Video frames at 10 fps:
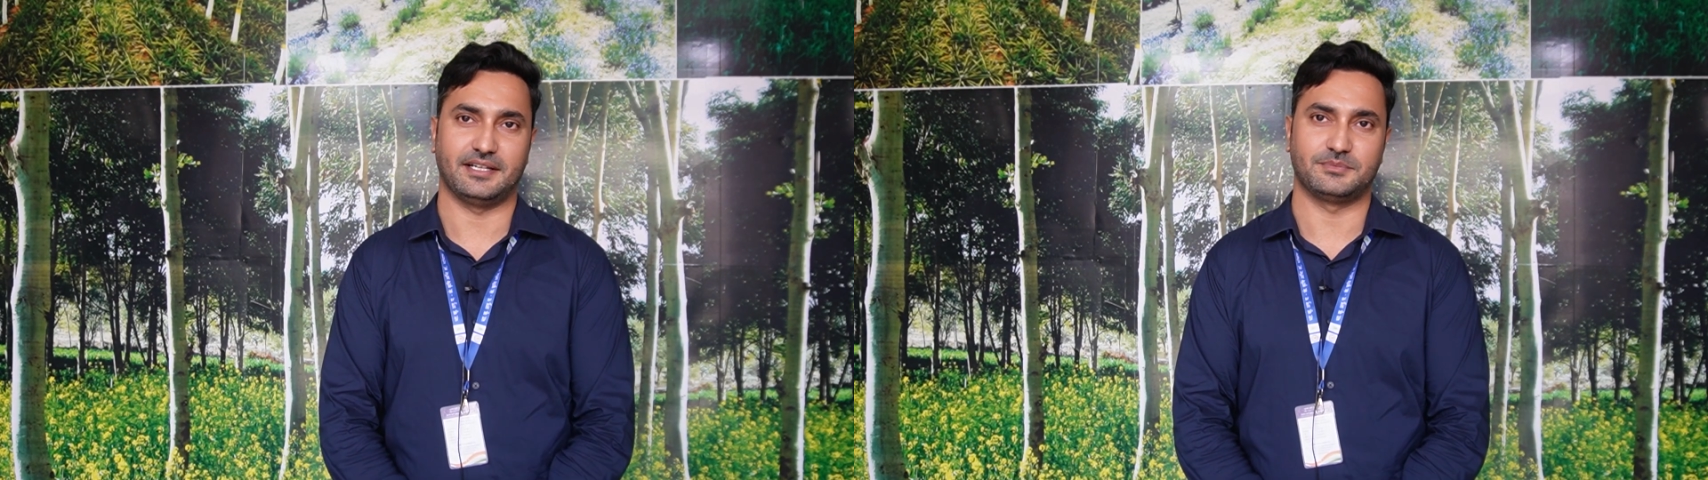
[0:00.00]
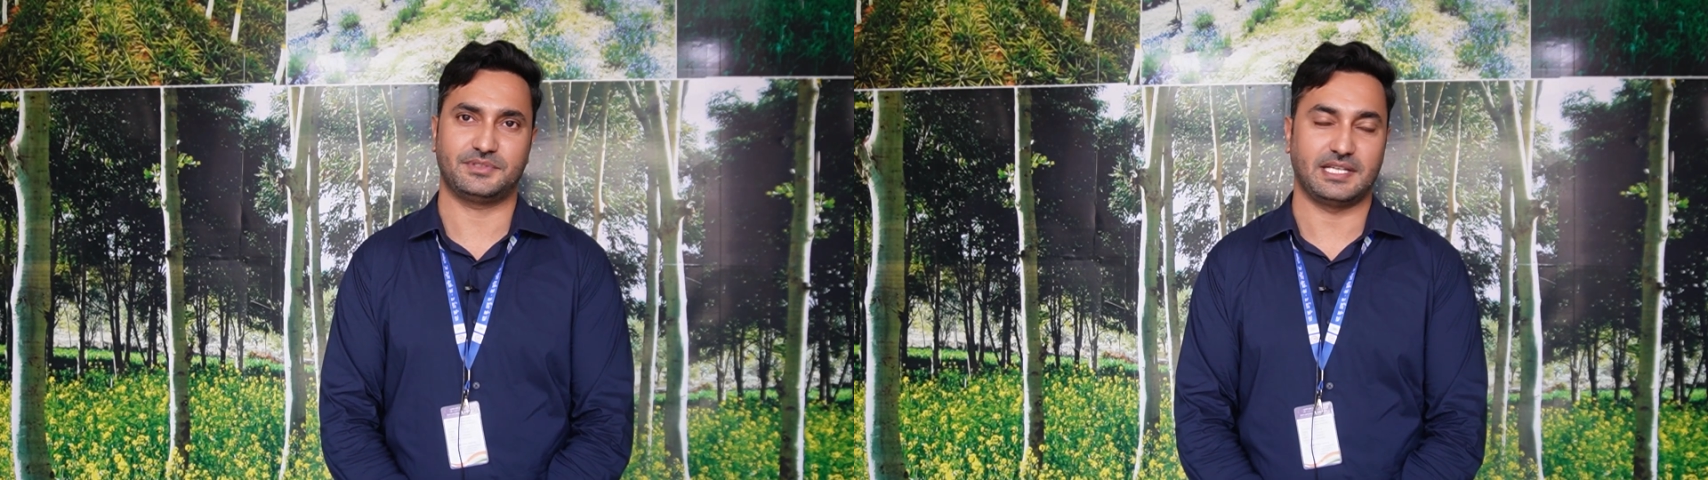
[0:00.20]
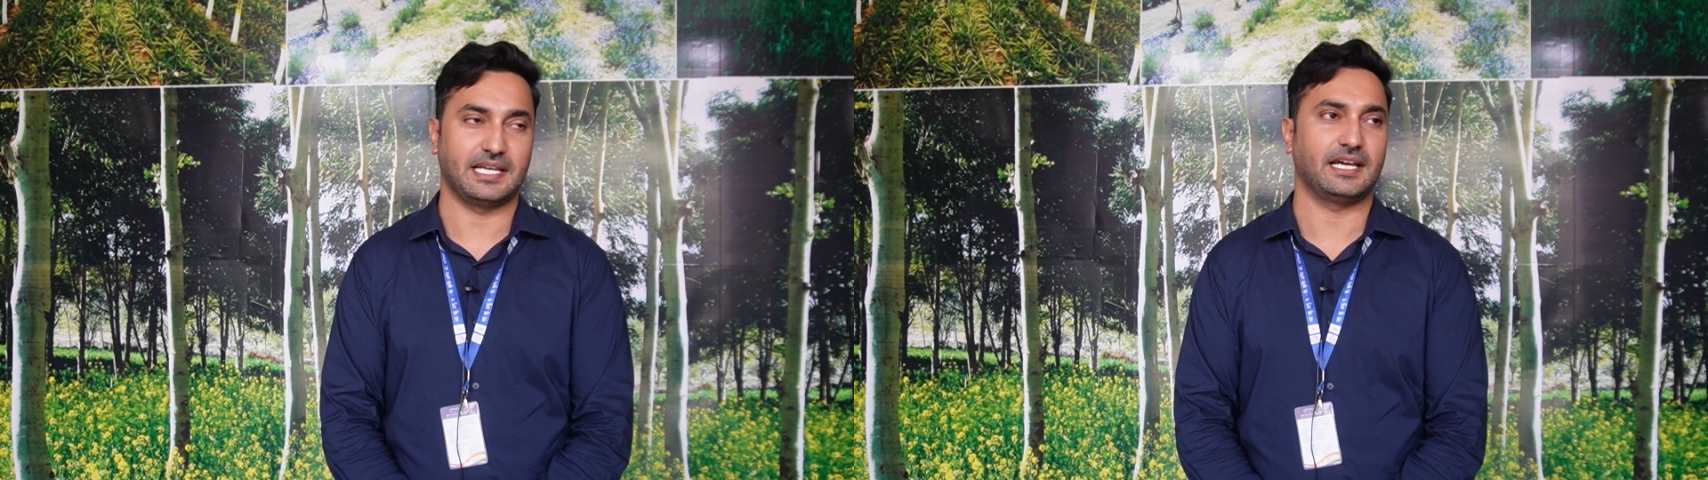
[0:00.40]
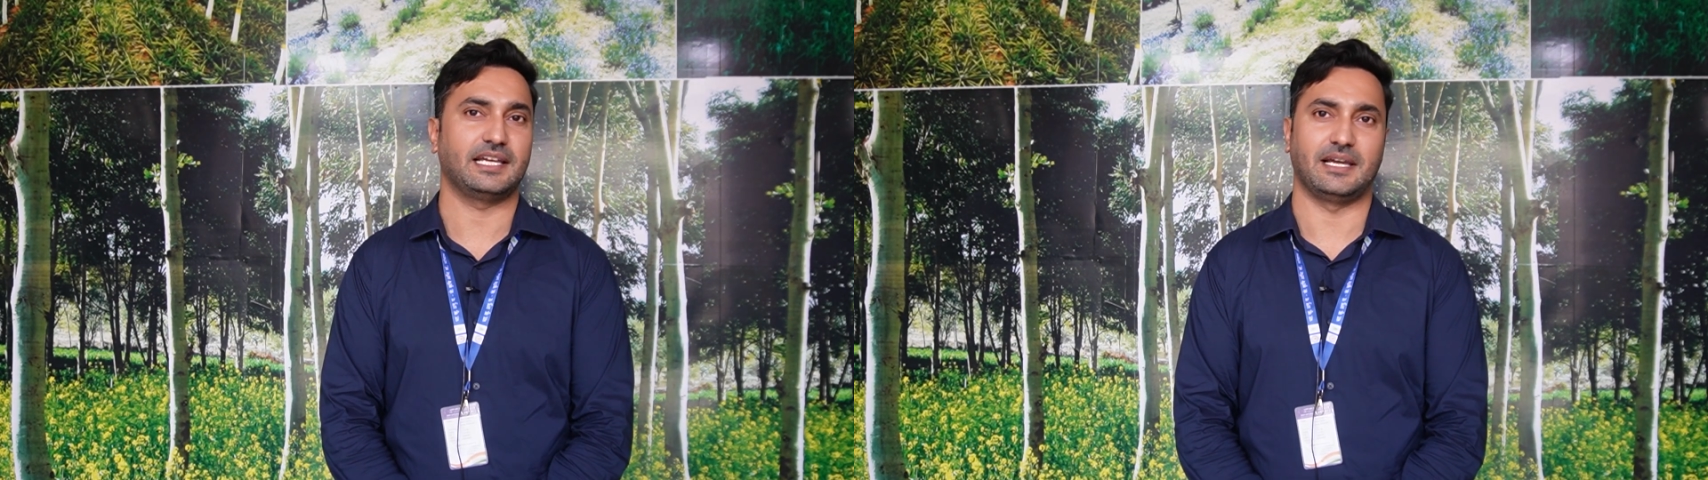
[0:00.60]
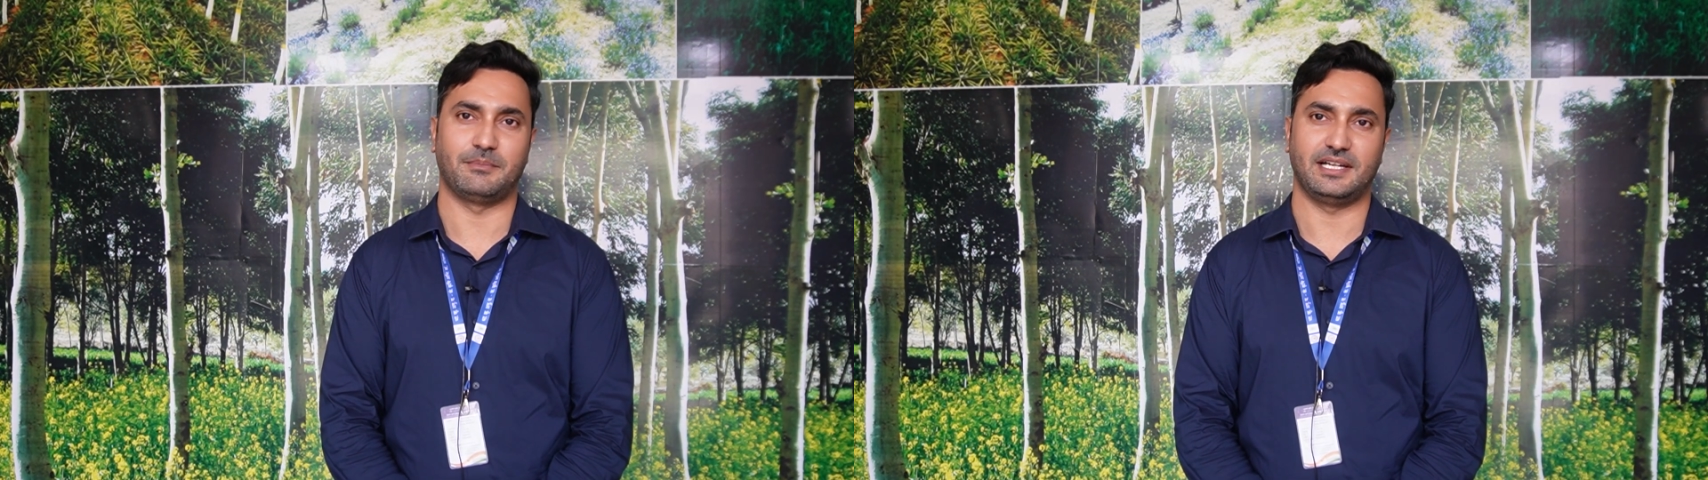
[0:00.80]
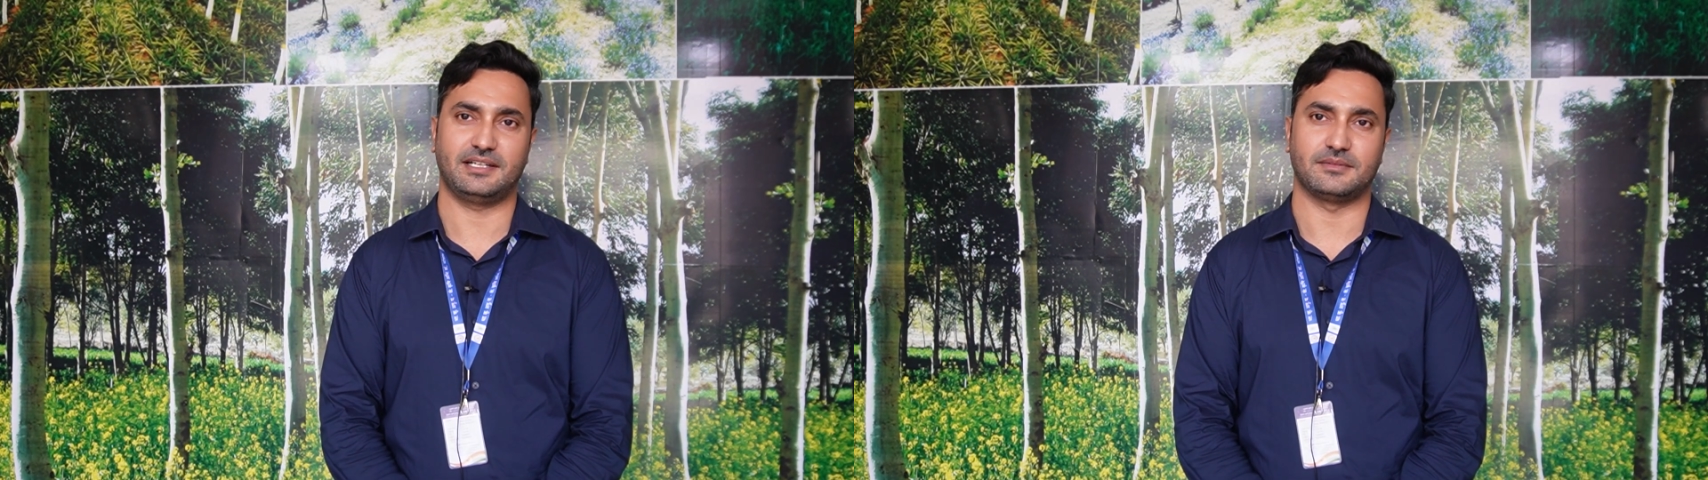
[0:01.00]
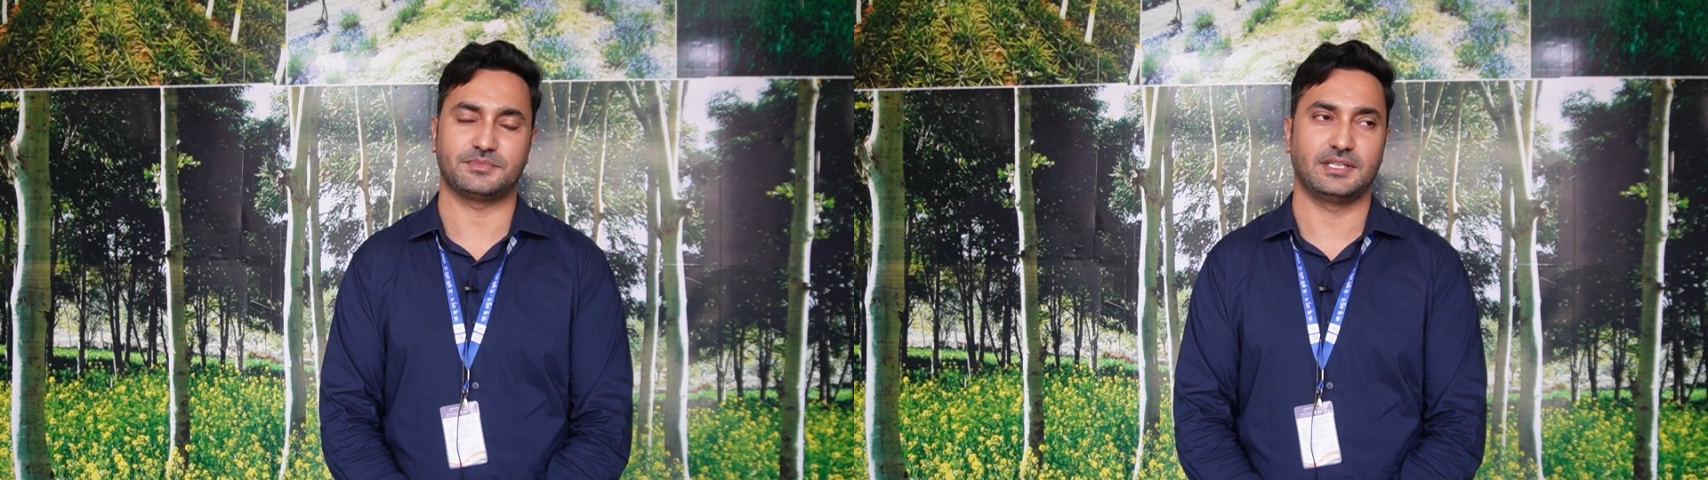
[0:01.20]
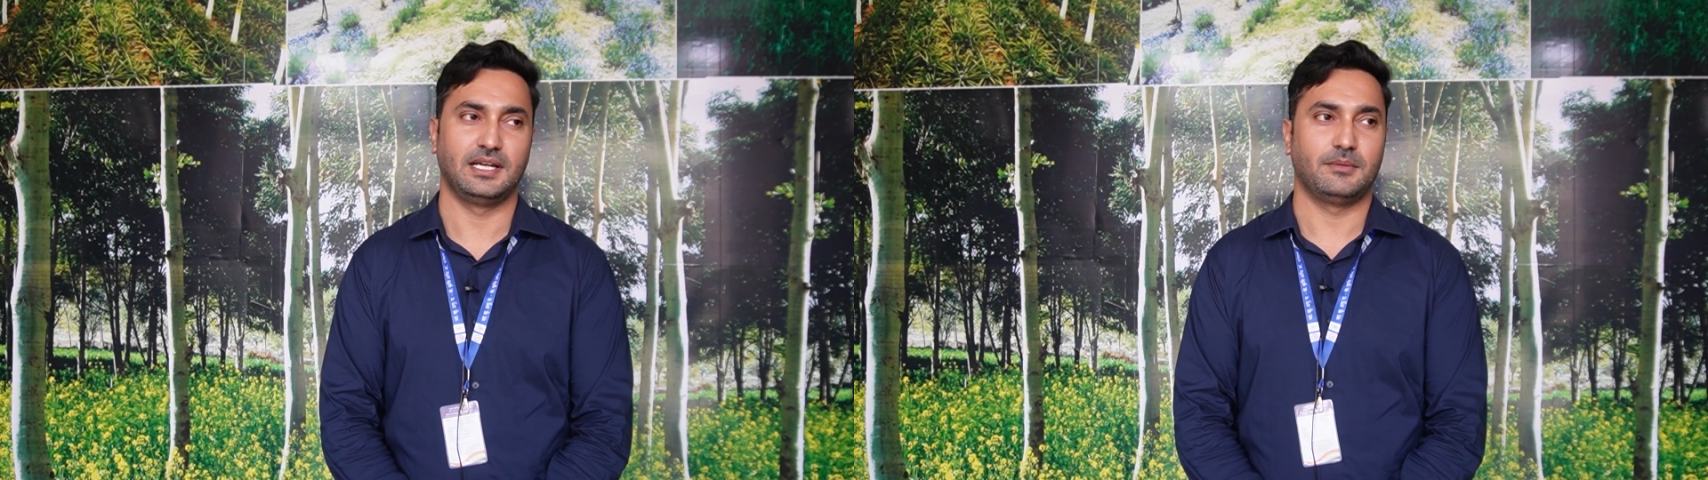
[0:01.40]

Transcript: terms, AI ML terms.